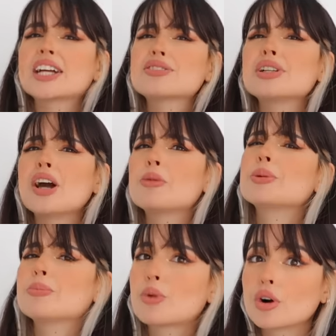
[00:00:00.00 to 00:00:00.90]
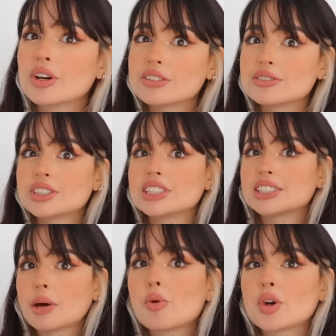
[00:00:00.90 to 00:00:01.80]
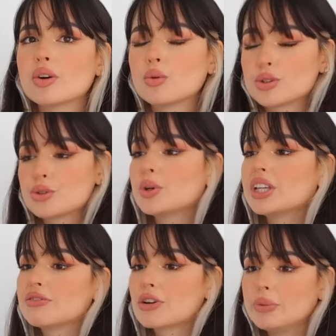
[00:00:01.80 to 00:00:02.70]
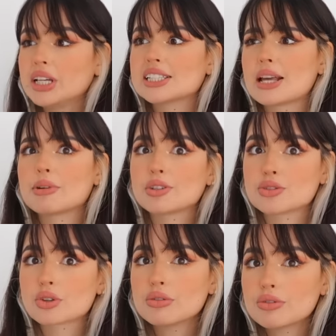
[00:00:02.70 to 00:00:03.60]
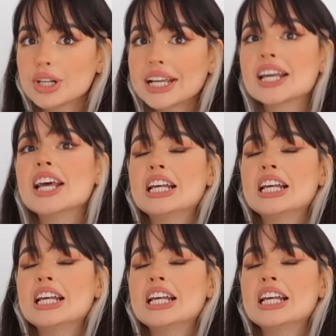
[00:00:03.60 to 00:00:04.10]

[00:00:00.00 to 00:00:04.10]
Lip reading: Actually, I'll be more nervous if someone was doing it for me because I'm a control freak.